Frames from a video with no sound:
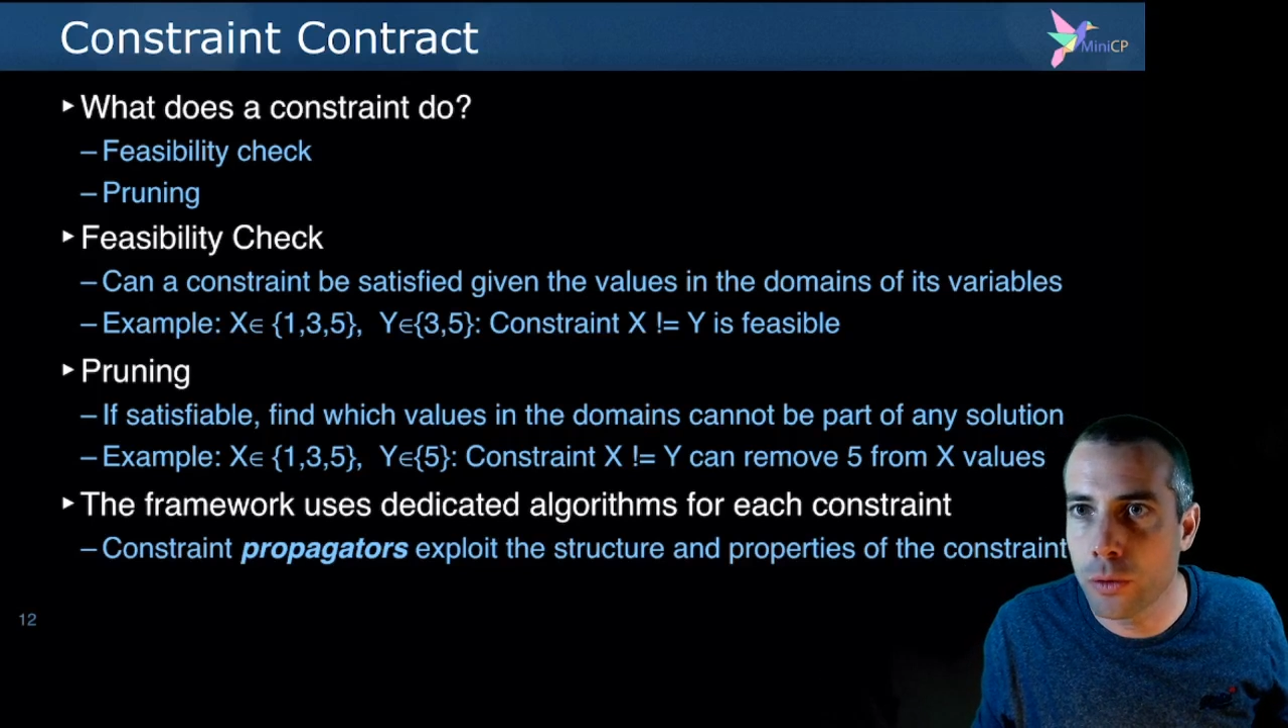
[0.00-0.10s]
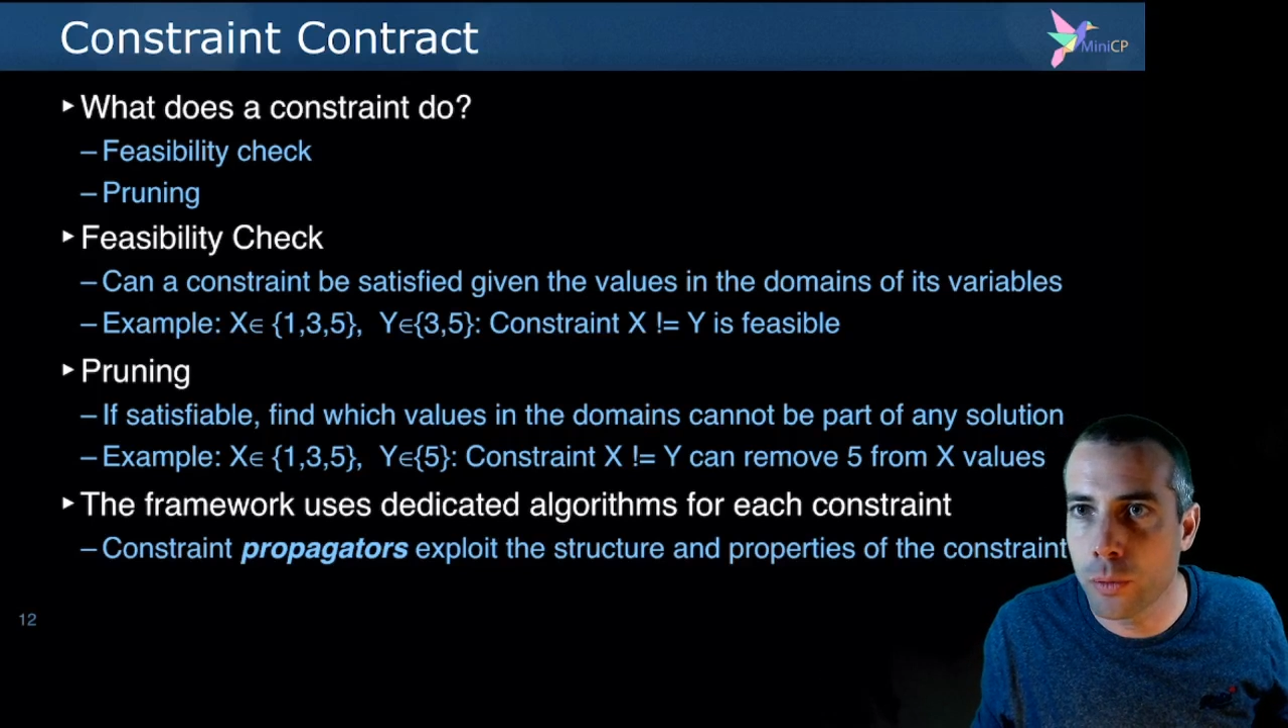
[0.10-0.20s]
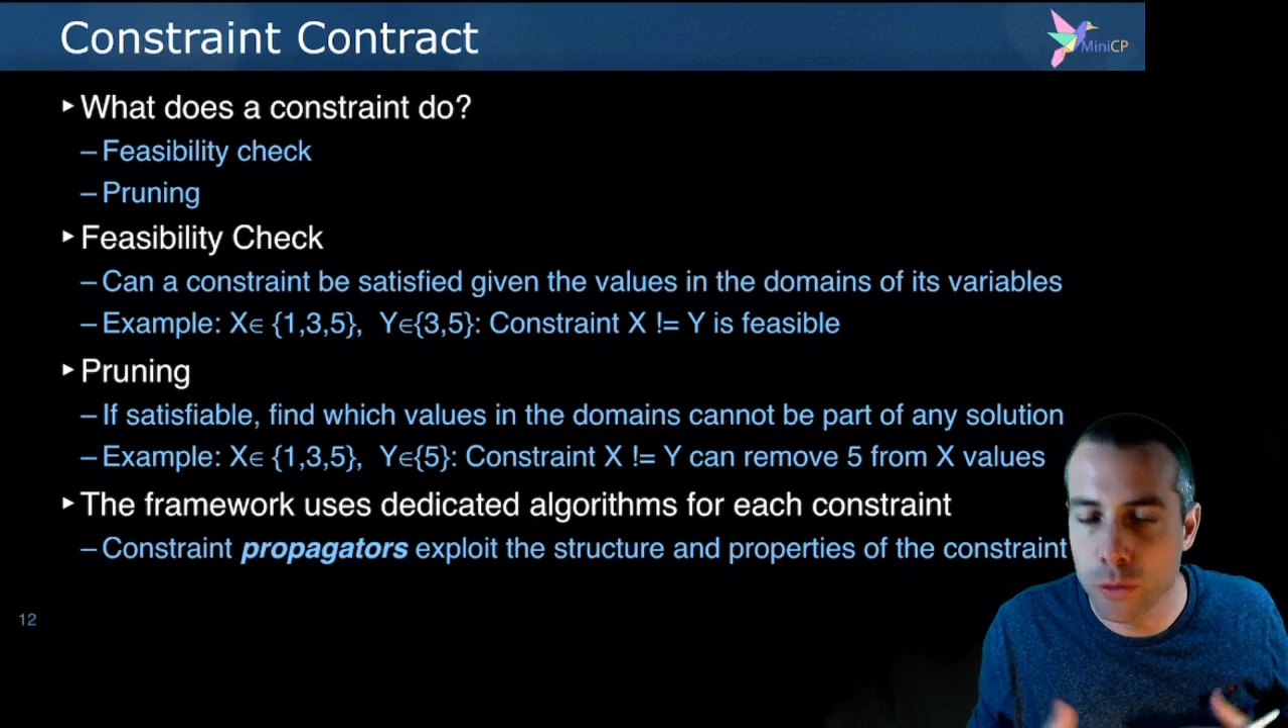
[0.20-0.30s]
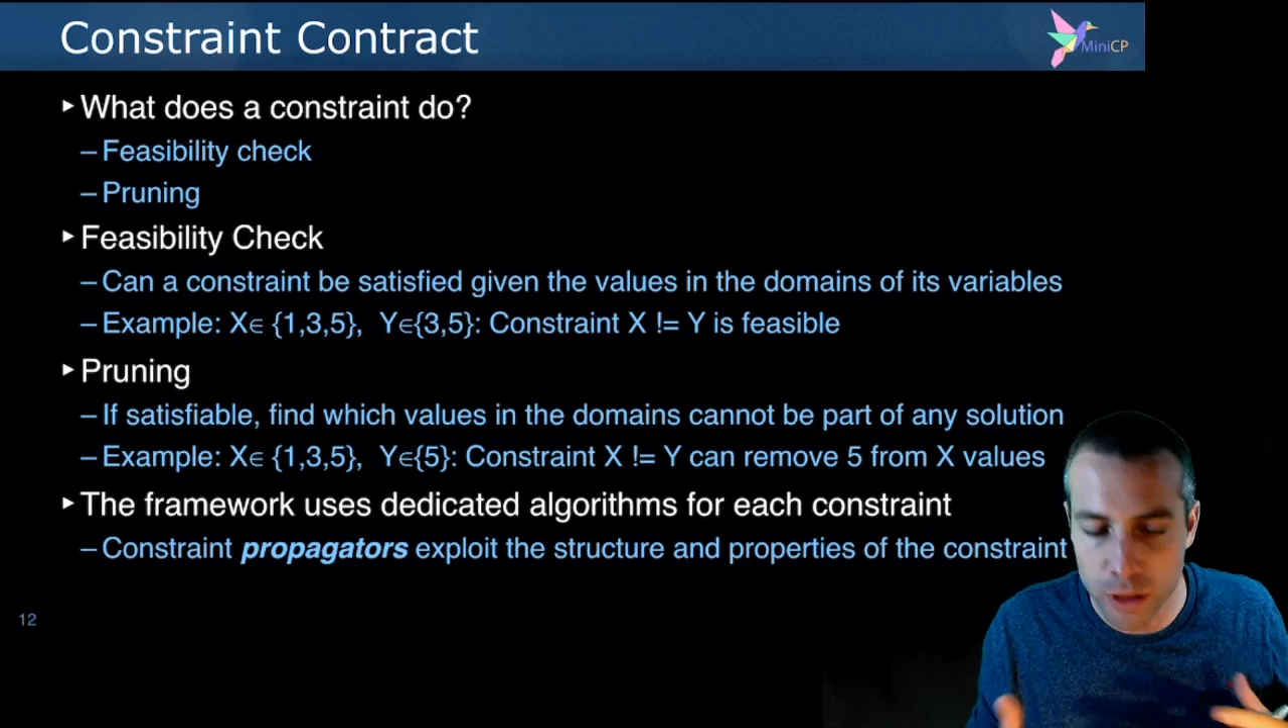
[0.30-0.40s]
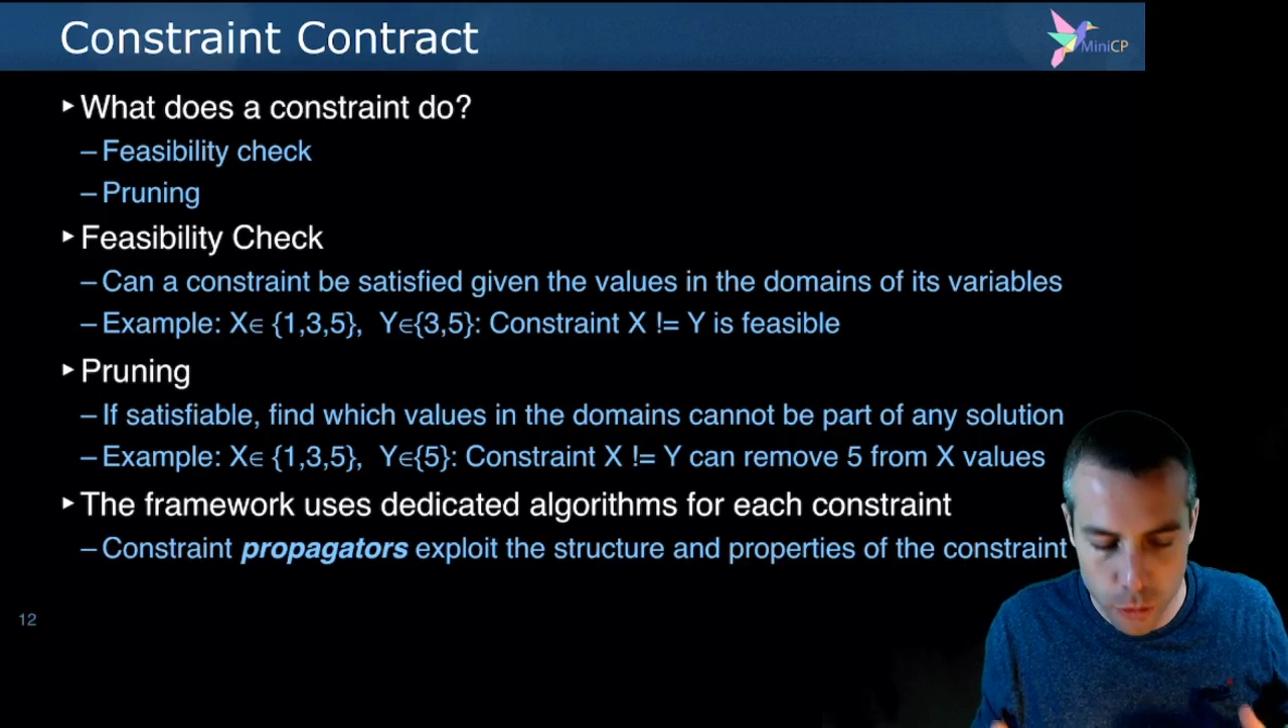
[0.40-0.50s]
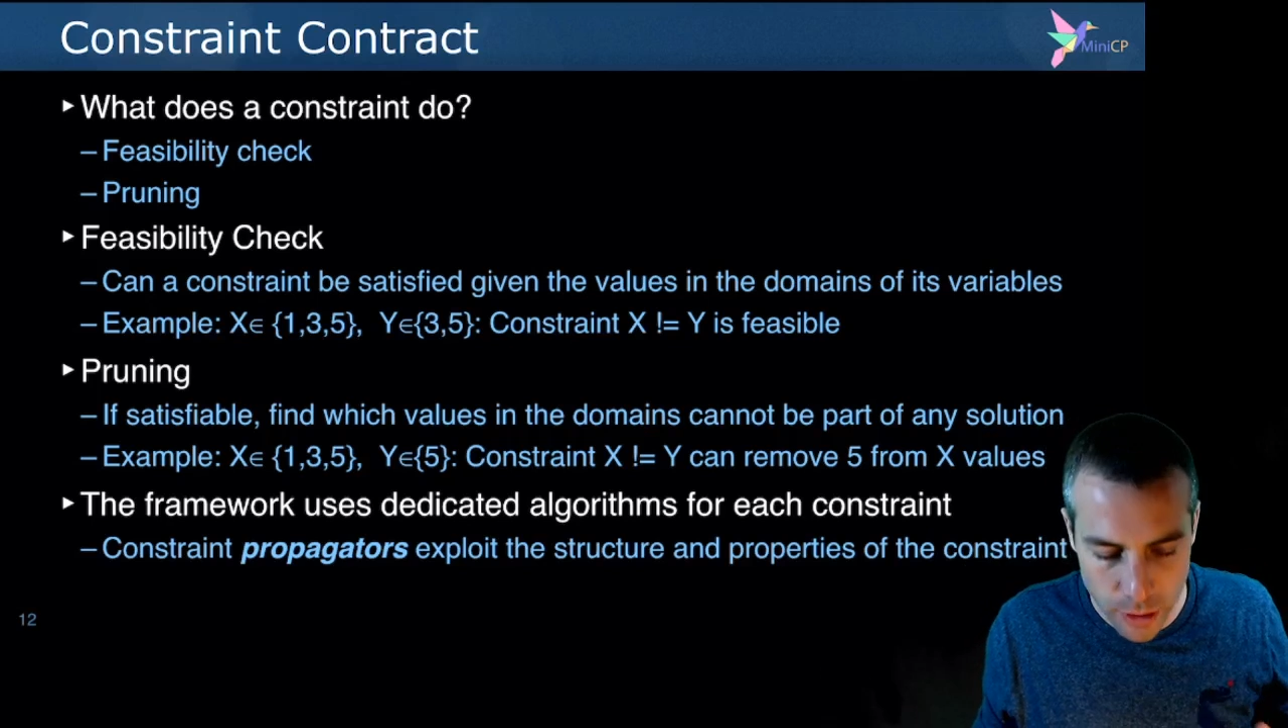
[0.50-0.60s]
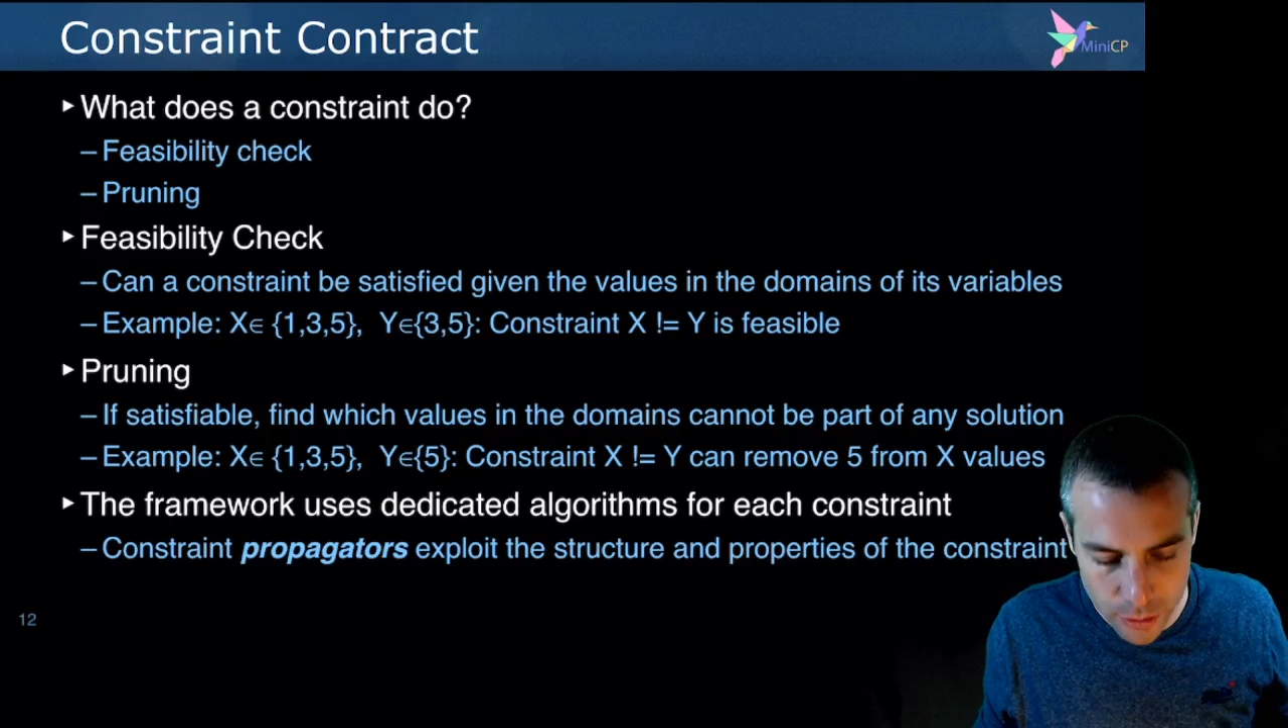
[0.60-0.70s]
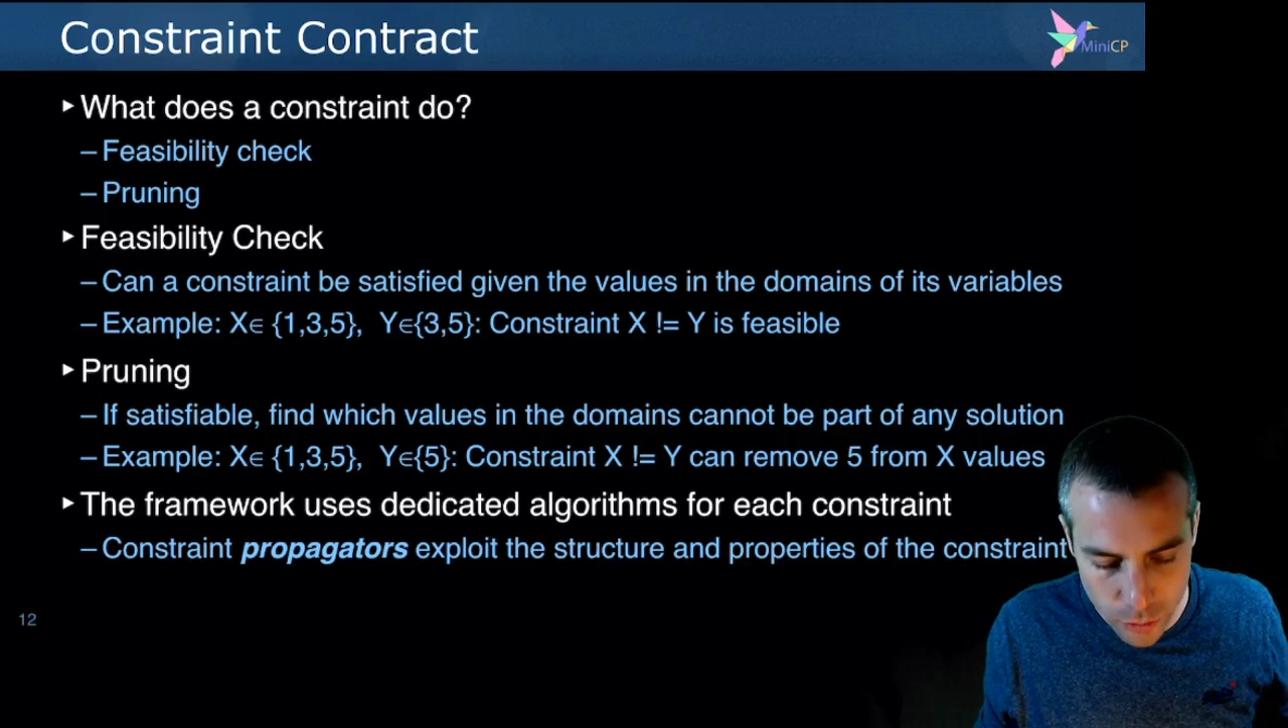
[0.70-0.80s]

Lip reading: when you are trying